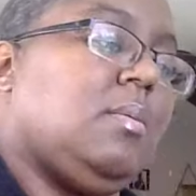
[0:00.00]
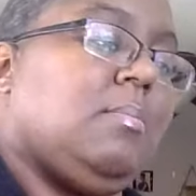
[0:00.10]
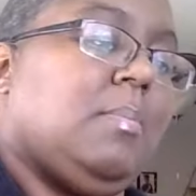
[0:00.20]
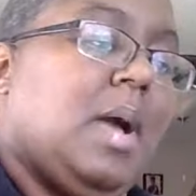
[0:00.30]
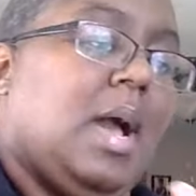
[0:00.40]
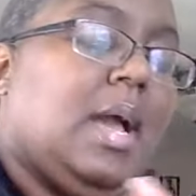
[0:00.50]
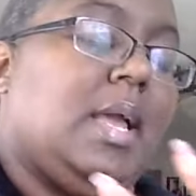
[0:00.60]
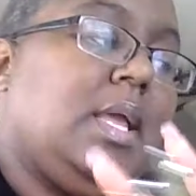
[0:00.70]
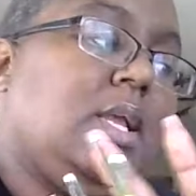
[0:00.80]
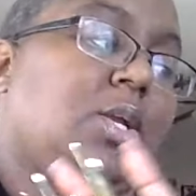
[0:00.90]

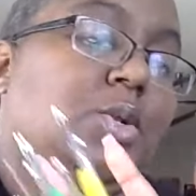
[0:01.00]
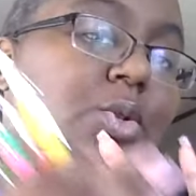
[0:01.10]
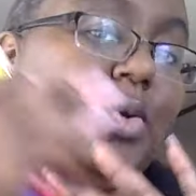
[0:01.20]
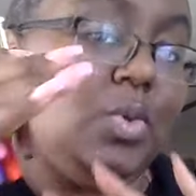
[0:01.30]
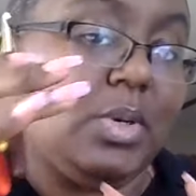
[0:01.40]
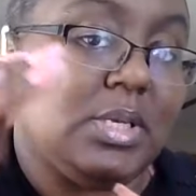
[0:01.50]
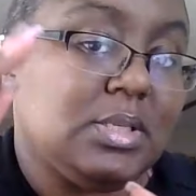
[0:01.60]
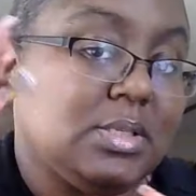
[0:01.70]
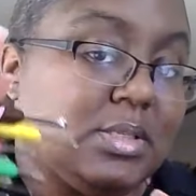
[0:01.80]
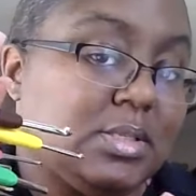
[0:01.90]
my
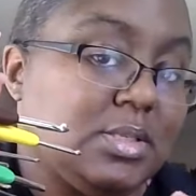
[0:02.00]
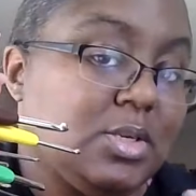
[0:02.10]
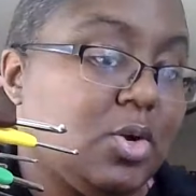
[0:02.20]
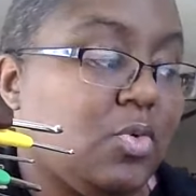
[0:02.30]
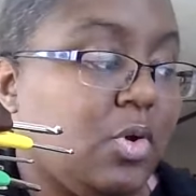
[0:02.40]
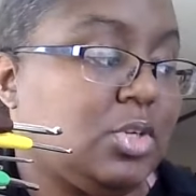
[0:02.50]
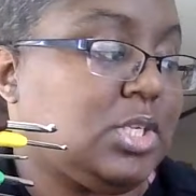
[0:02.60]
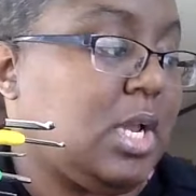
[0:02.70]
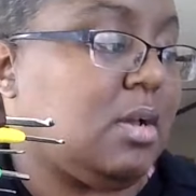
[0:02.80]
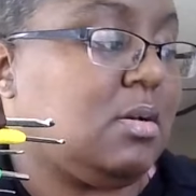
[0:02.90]
newest
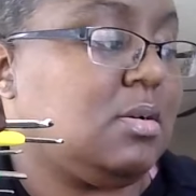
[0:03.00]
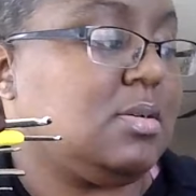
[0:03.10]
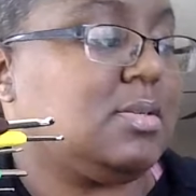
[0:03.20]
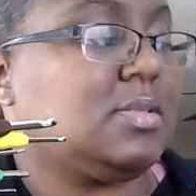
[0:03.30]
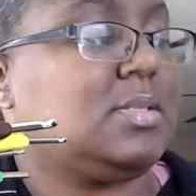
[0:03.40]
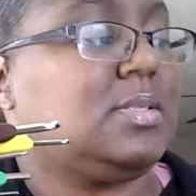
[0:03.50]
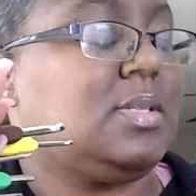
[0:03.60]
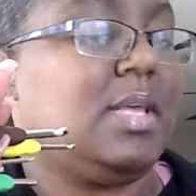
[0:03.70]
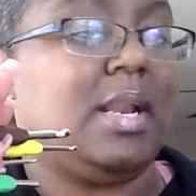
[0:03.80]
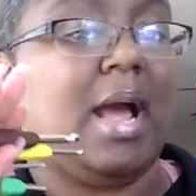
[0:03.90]
crochet hooks
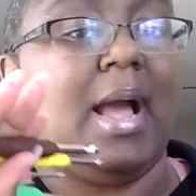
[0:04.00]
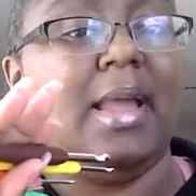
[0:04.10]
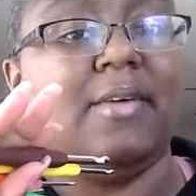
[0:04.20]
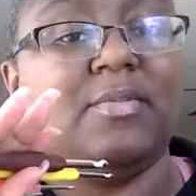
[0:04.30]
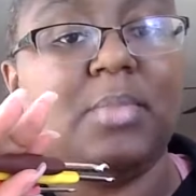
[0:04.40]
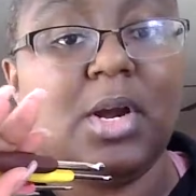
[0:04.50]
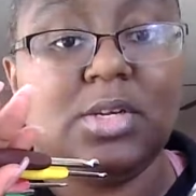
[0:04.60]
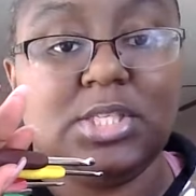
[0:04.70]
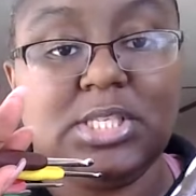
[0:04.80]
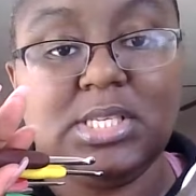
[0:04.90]
that I have
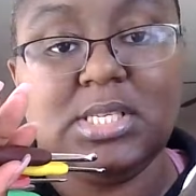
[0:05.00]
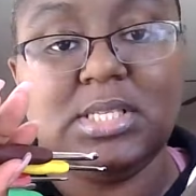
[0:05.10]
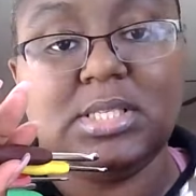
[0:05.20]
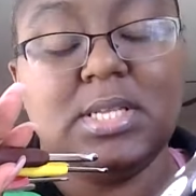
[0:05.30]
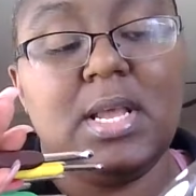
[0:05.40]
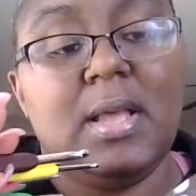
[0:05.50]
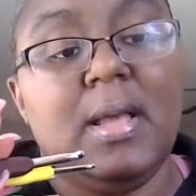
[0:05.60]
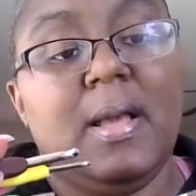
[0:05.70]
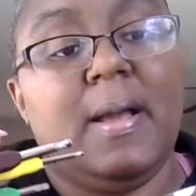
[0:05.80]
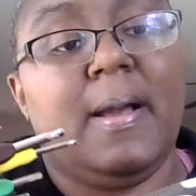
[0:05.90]
purchased.
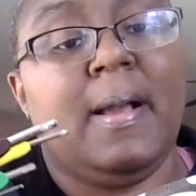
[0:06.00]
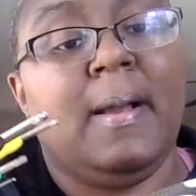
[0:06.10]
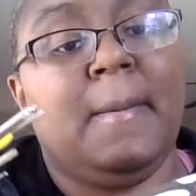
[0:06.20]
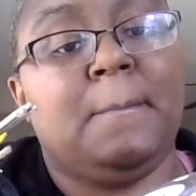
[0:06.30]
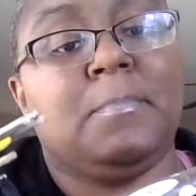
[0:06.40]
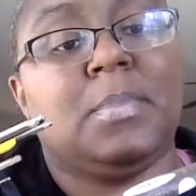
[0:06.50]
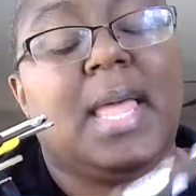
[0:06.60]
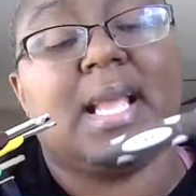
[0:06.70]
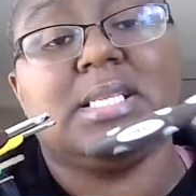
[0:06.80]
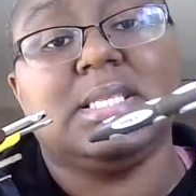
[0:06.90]

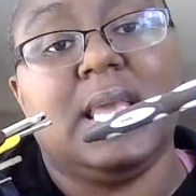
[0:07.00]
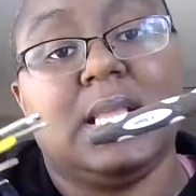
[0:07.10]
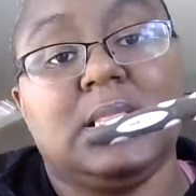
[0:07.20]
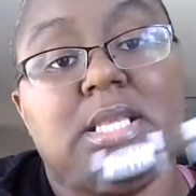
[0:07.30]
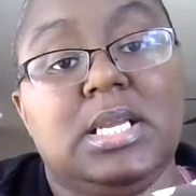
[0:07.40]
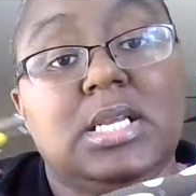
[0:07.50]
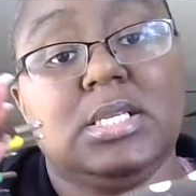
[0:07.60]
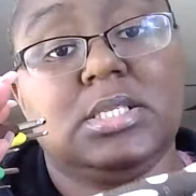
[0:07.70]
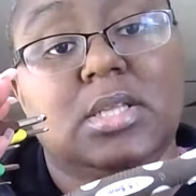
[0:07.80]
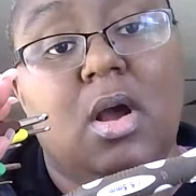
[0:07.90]
Like I said,
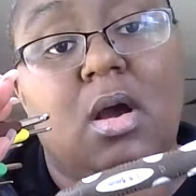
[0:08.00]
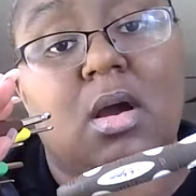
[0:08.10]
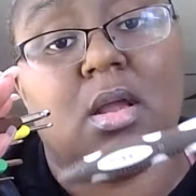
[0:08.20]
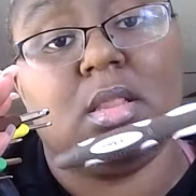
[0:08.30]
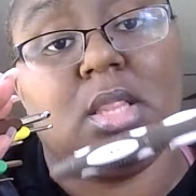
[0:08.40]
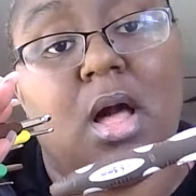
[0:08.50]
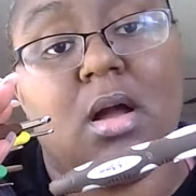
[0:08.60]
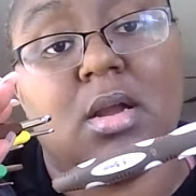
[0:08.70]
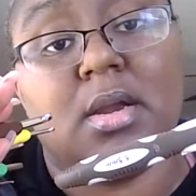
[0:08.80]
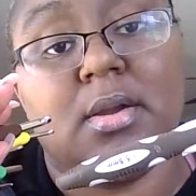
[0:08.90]
these are
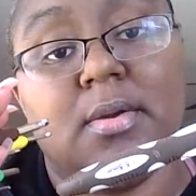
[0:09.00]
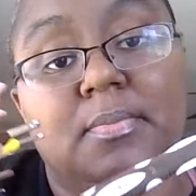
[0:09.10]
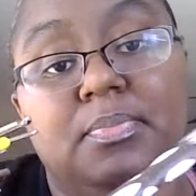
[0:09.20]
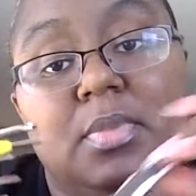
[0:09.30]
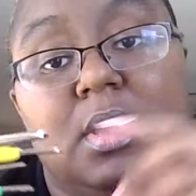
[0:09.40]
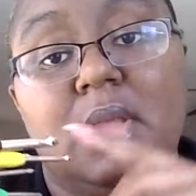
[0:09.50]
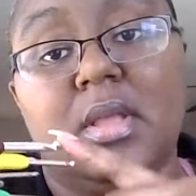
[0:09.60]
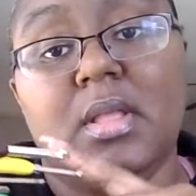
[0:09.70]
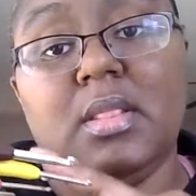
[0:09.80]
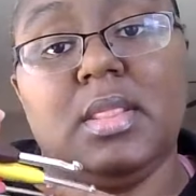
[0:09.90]
longer
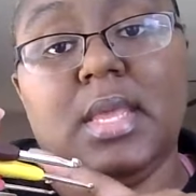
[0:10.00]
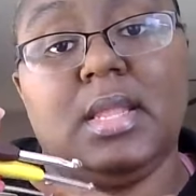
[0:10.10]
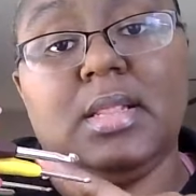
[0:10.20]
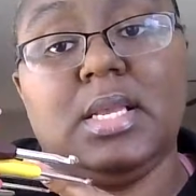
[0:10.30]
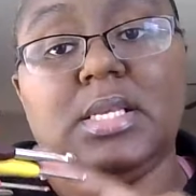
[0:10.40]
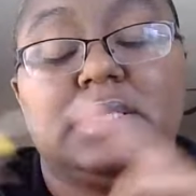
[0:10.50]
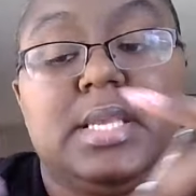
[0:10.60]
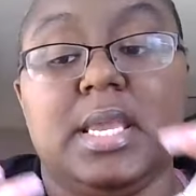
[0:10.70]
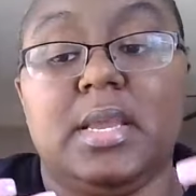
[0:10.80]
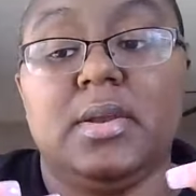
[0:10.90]
than these
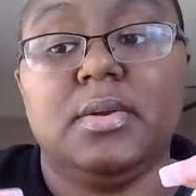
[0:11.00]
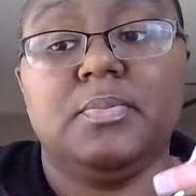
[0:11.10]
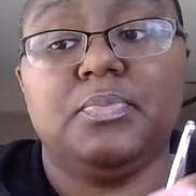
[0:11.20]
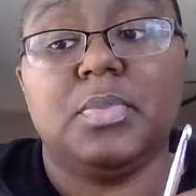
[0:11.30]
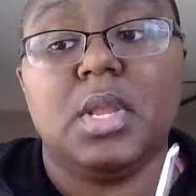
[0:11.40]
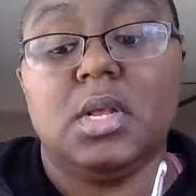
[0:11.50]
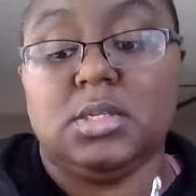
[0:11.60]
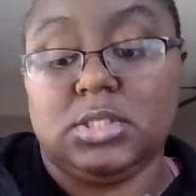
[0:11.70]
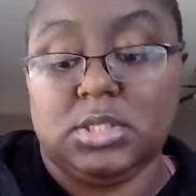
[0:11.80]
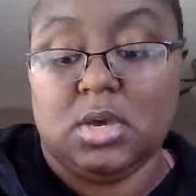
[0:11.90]
here.
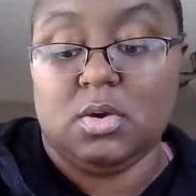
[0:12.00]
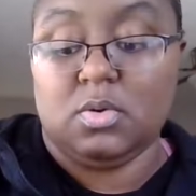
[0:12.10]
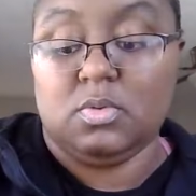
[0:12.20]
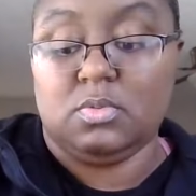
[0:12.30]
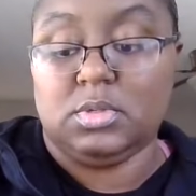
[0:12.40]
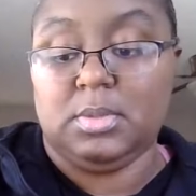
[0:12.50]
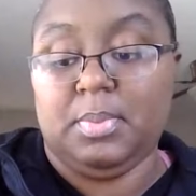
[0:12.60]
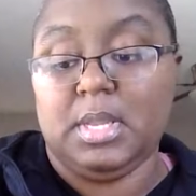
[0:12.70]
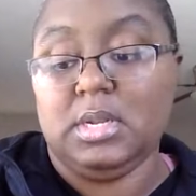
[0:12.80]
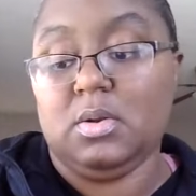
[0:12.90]
So,
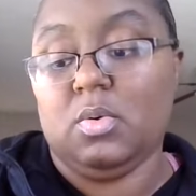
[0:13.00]
depending